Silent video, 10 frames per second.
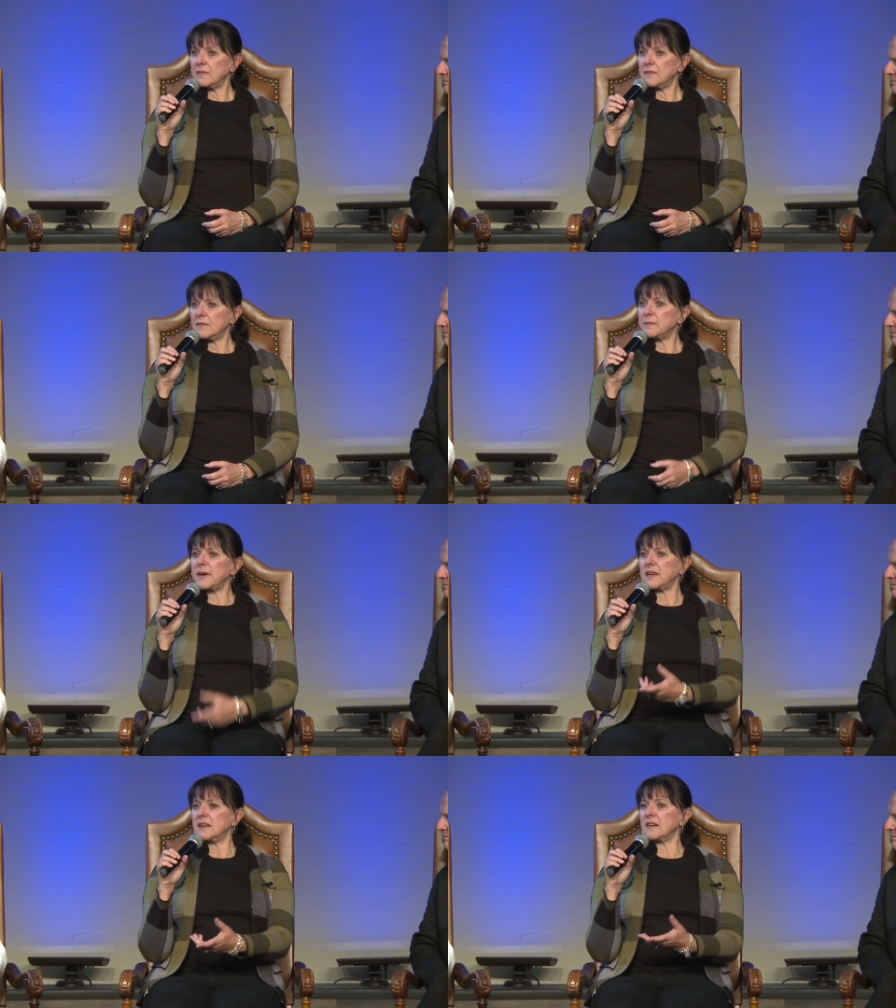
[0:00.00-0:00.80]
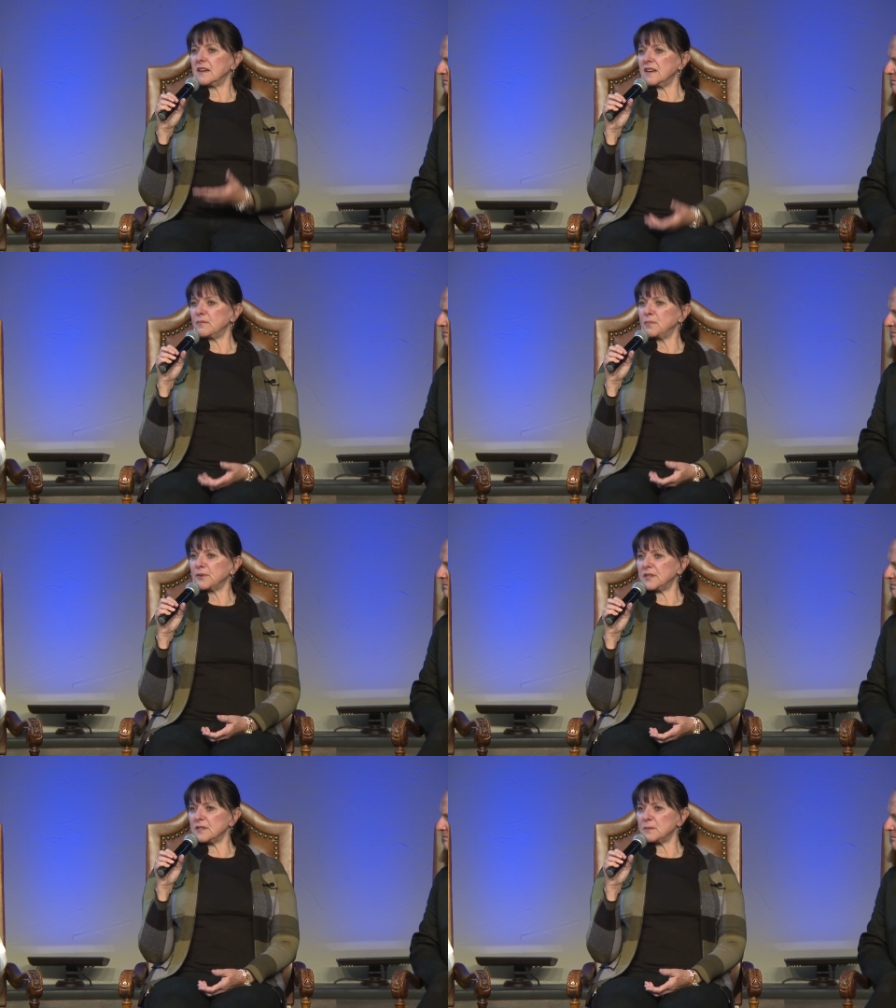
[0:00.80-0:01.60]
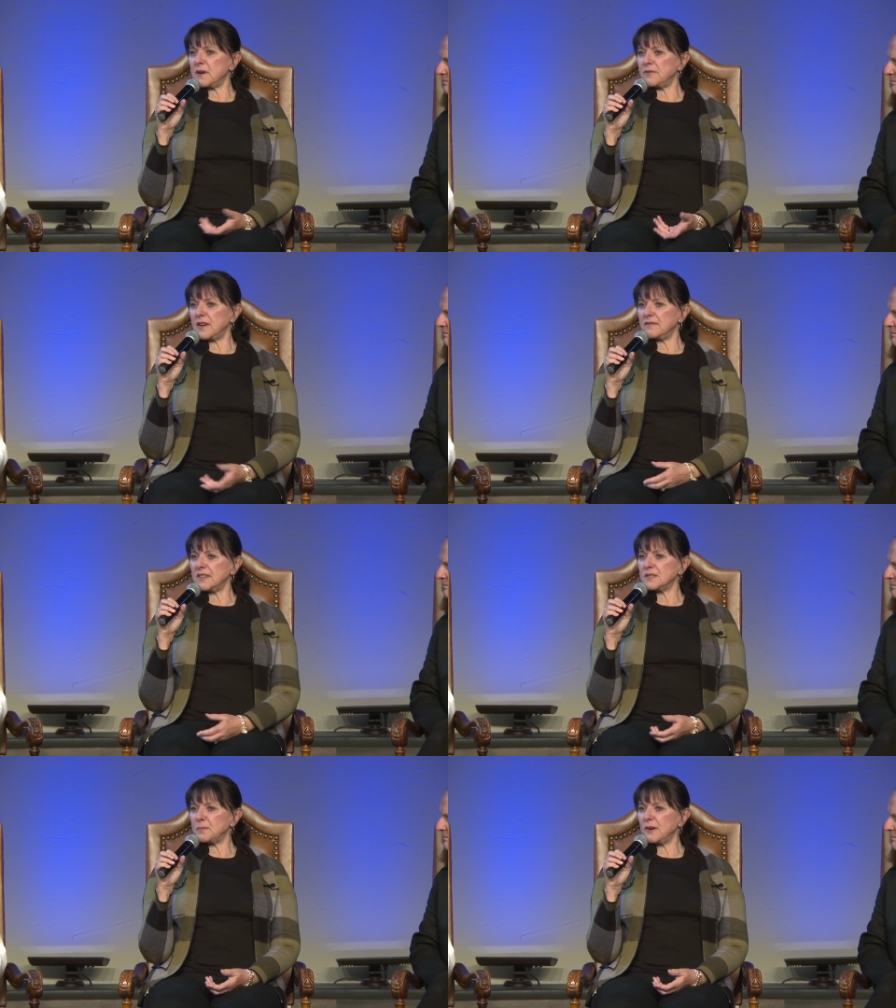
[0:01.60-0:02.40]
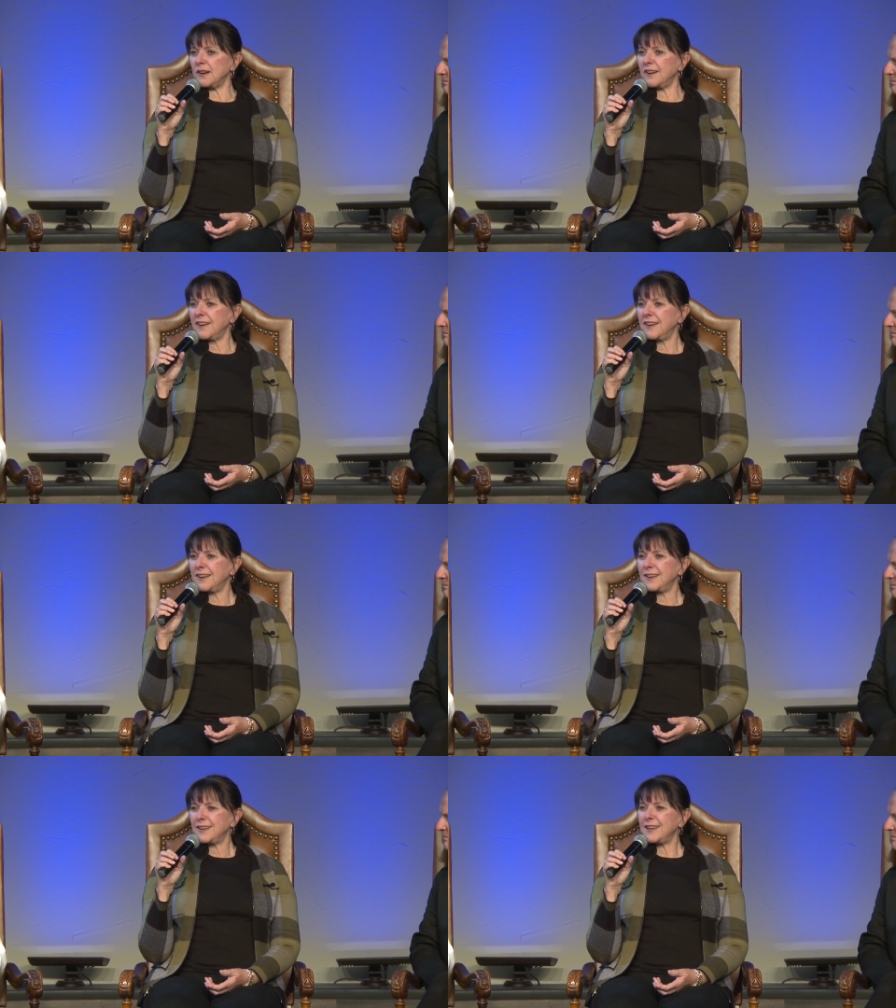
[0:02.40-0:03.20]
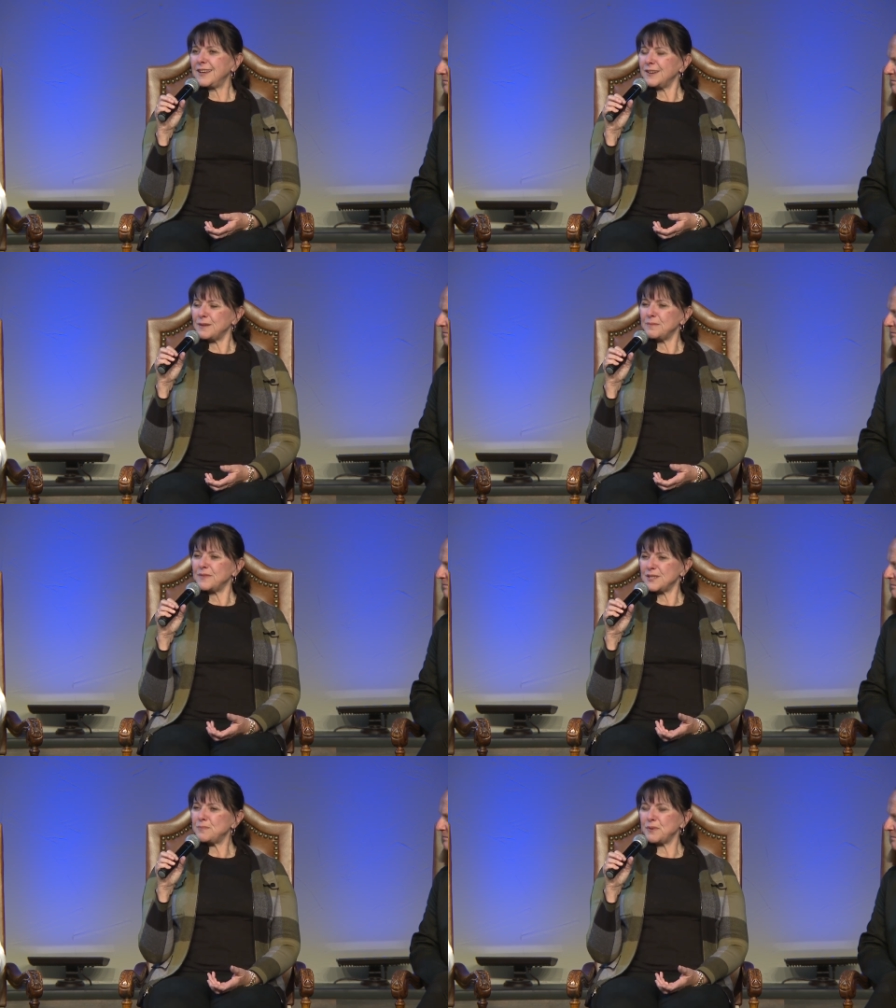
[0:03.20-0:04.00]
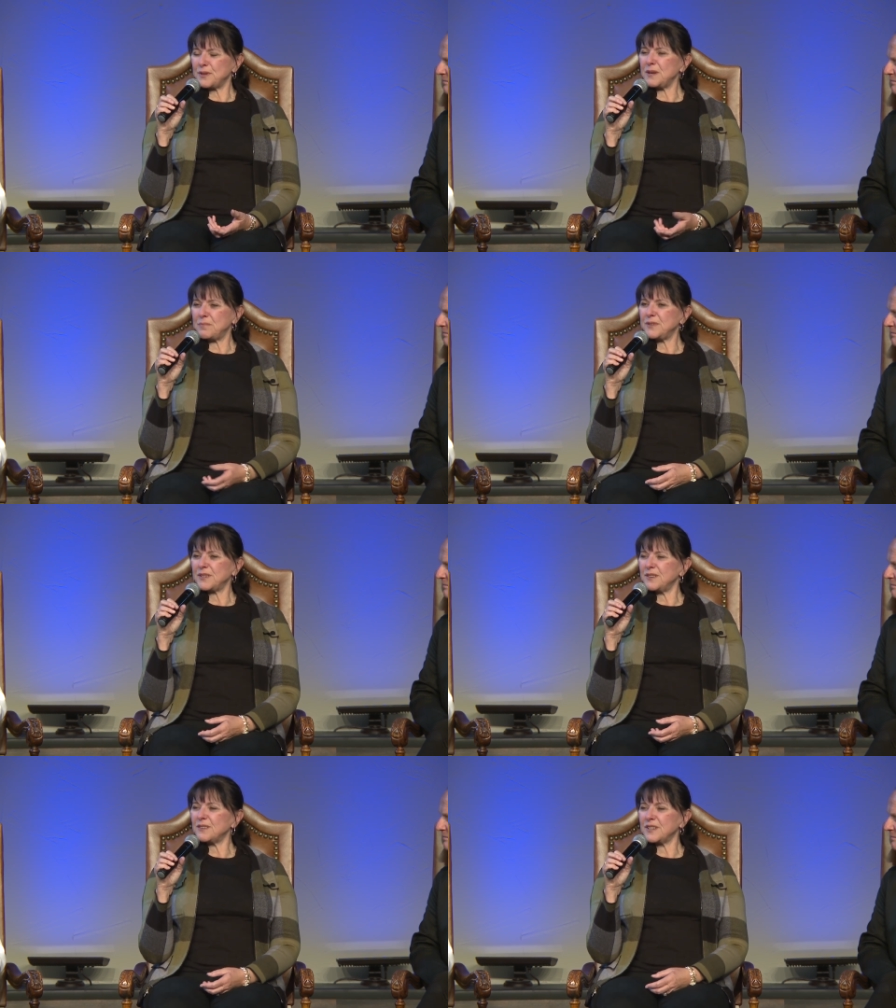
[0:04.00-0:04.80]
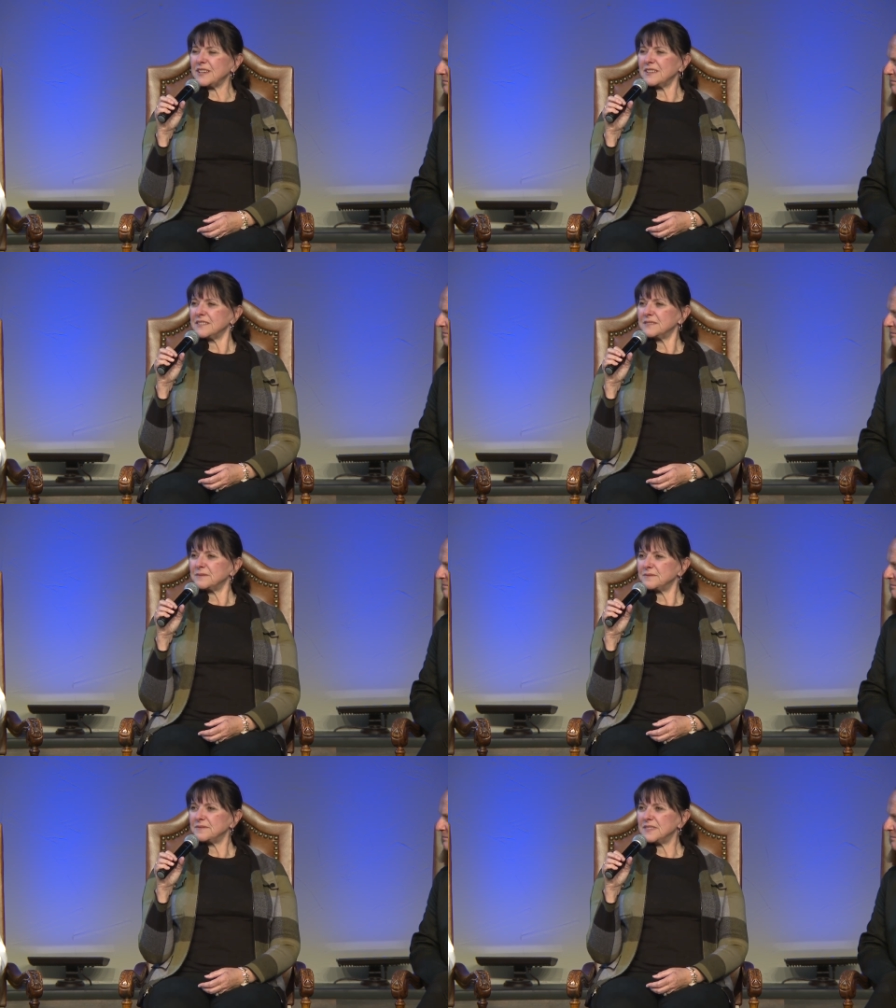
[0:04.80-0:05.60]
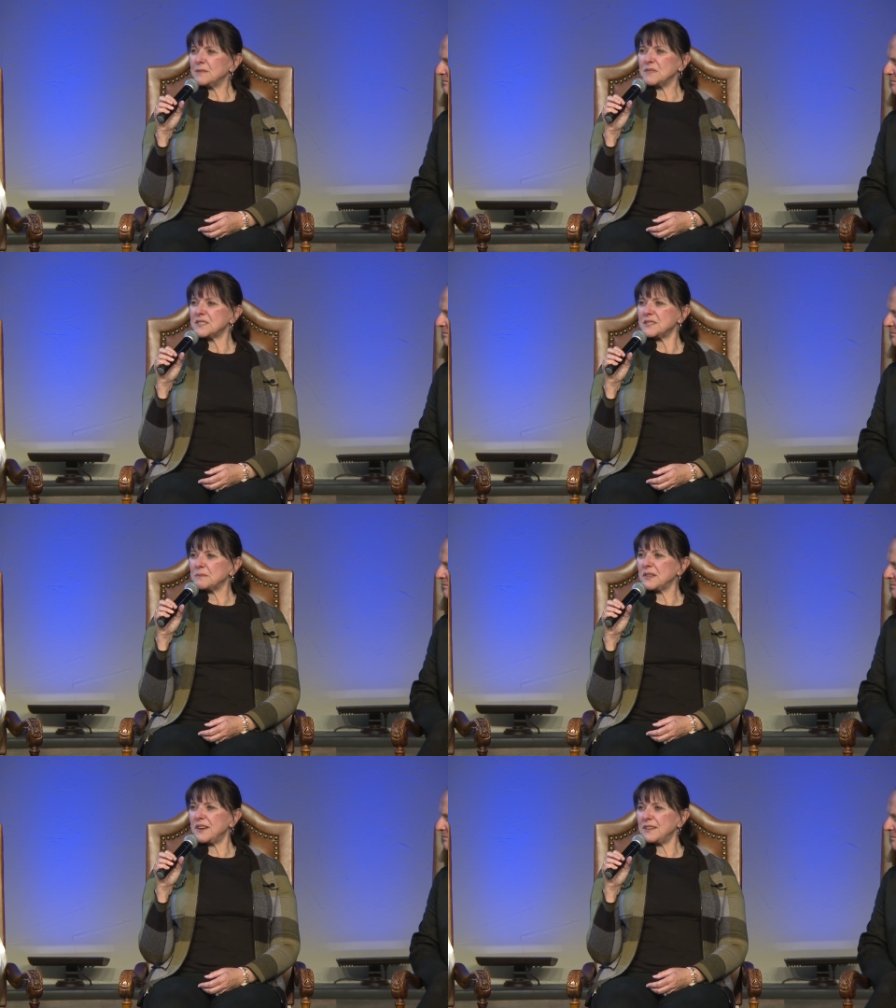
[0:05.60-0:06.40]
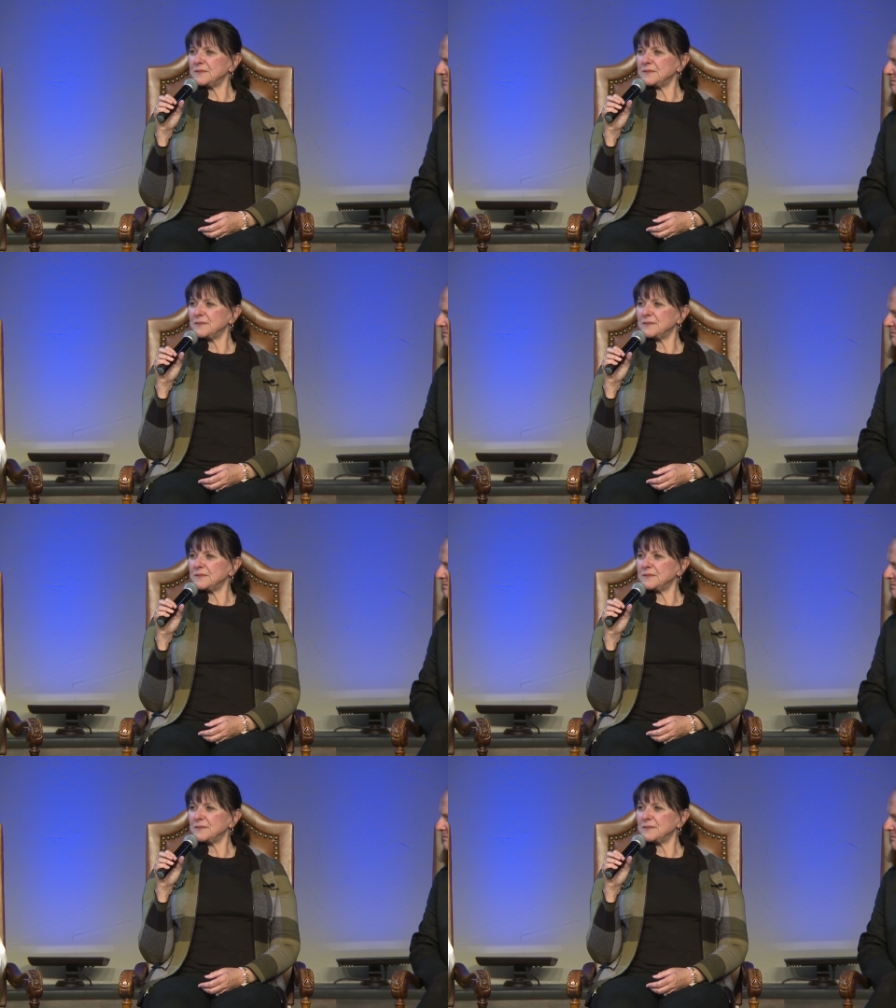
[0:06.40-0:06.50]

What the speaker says: Becky and I have birthdays about 5 days apart. And on this birthday particularly, I missed him a lot.